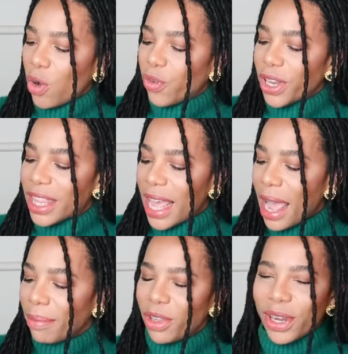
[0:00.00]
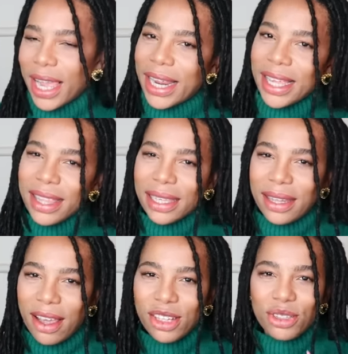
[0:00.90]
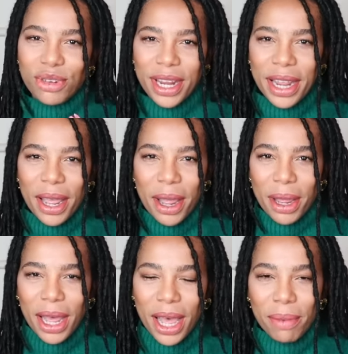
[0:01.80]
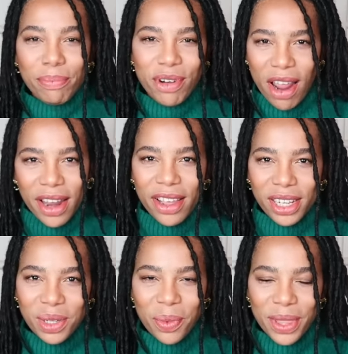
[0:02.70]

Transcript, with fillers: for them you're getting the luxury um, product